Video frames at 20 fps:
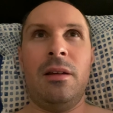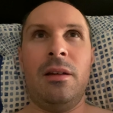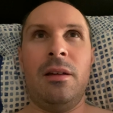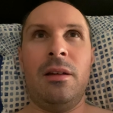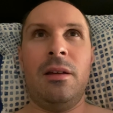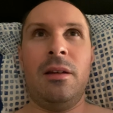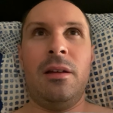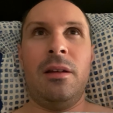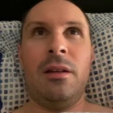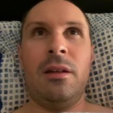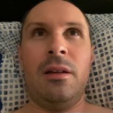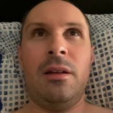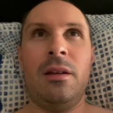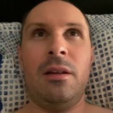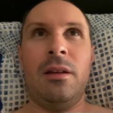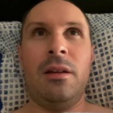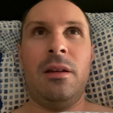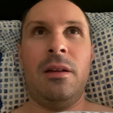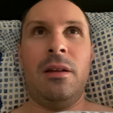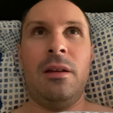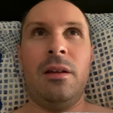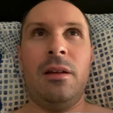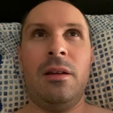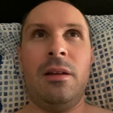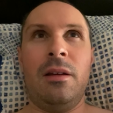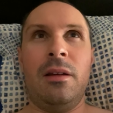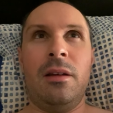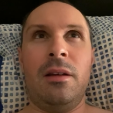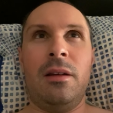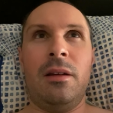
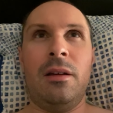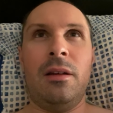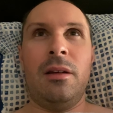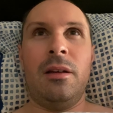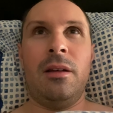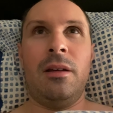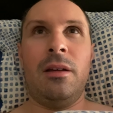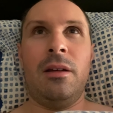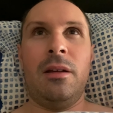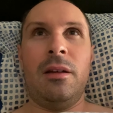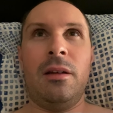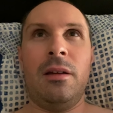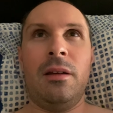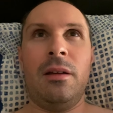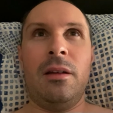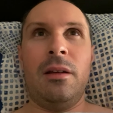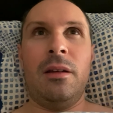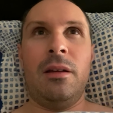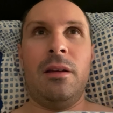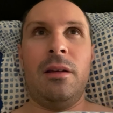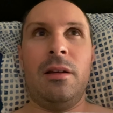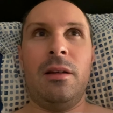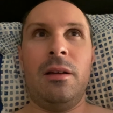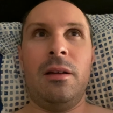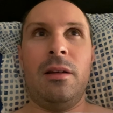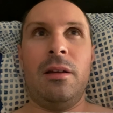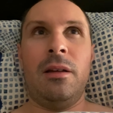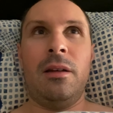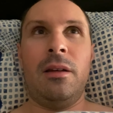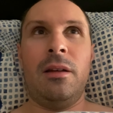
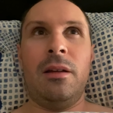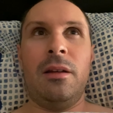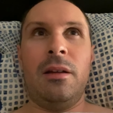[no speech]